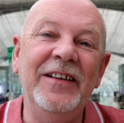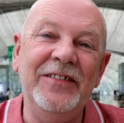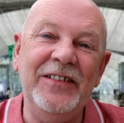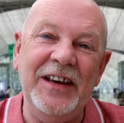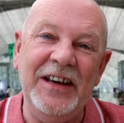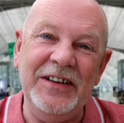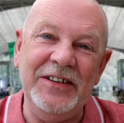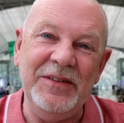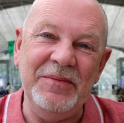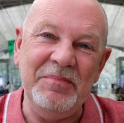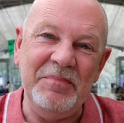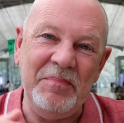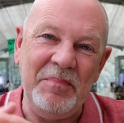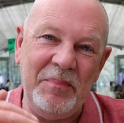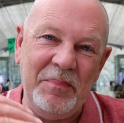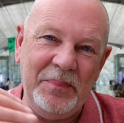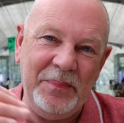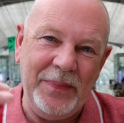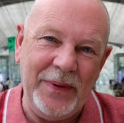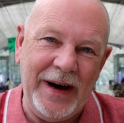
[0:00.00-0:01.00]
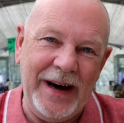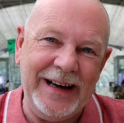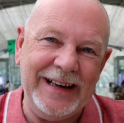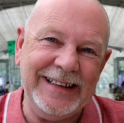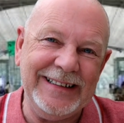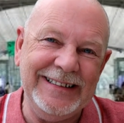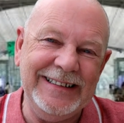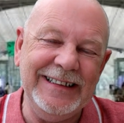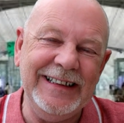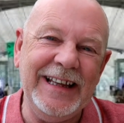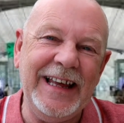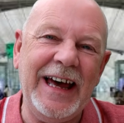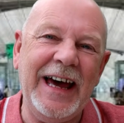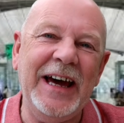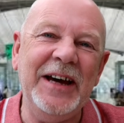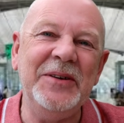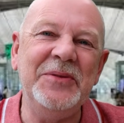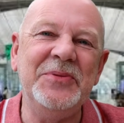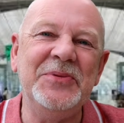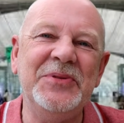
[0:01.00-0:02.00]
takes him back to the
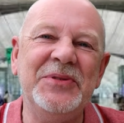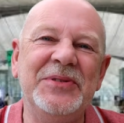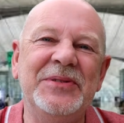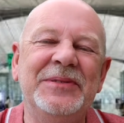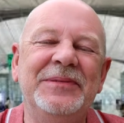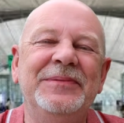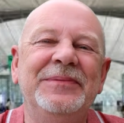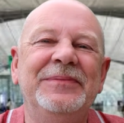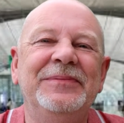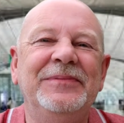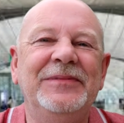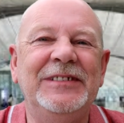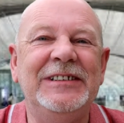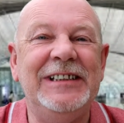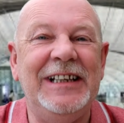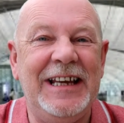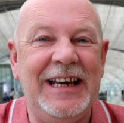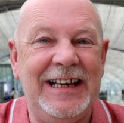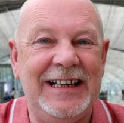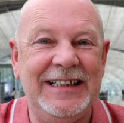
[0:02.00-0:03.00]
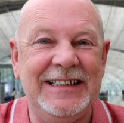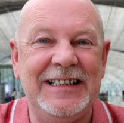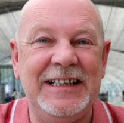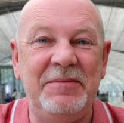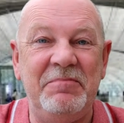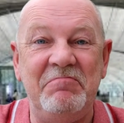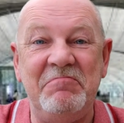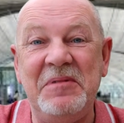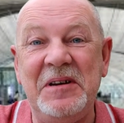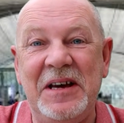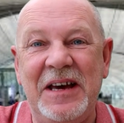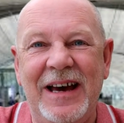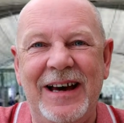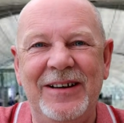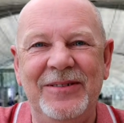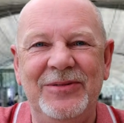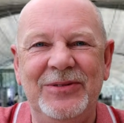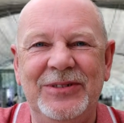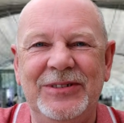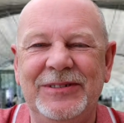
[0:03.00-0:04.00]
house, to Lek's big
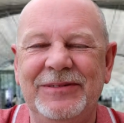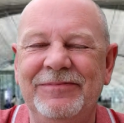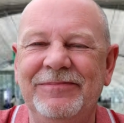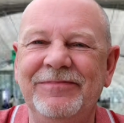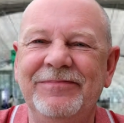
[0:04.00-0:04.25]
house.